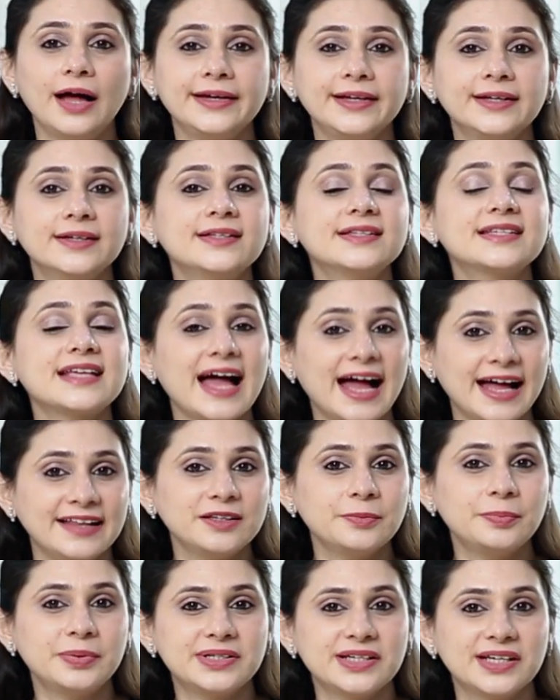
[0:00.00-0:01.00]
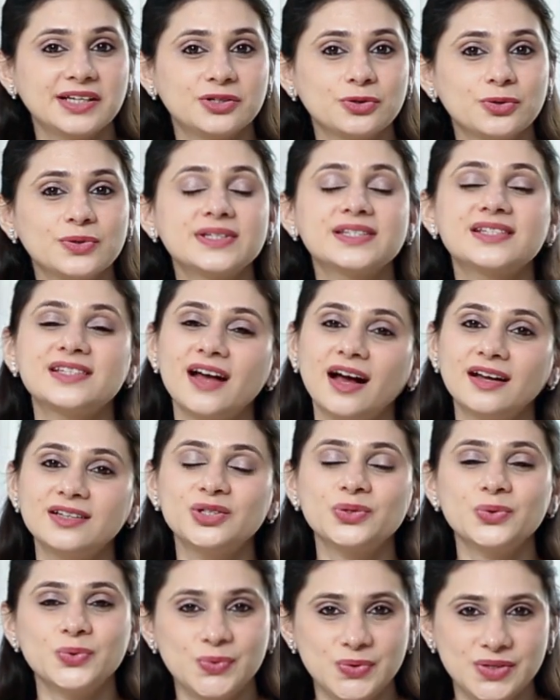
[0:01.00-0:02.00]
onions and the potatoes
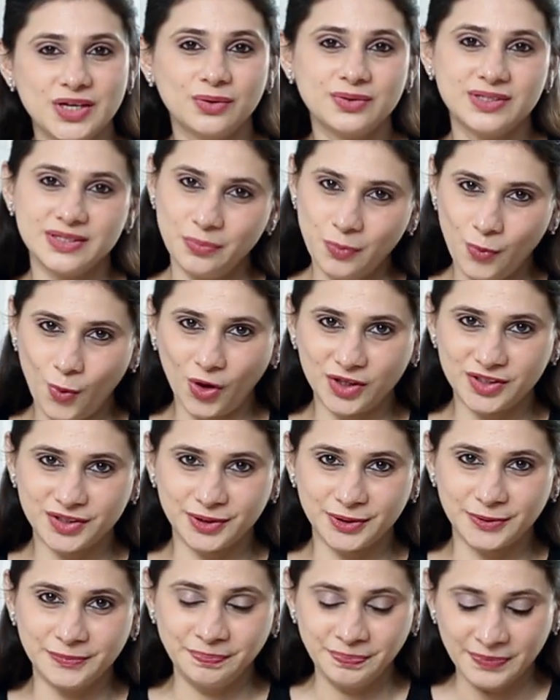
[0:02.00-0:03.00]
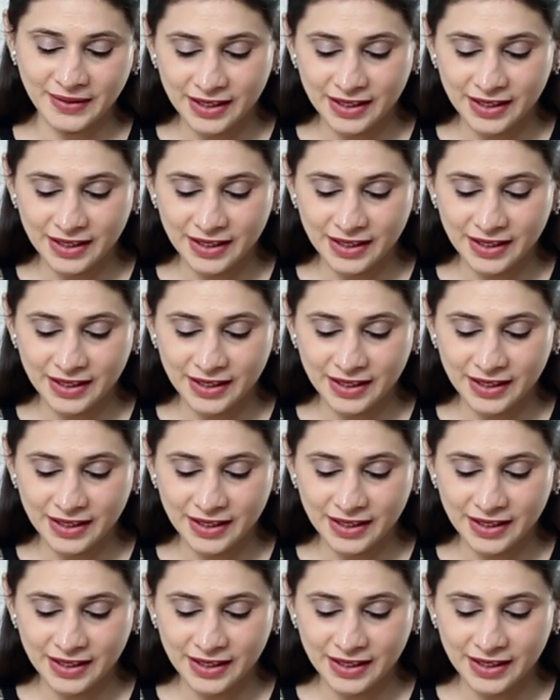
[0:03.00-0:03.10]
start to ooze out some water.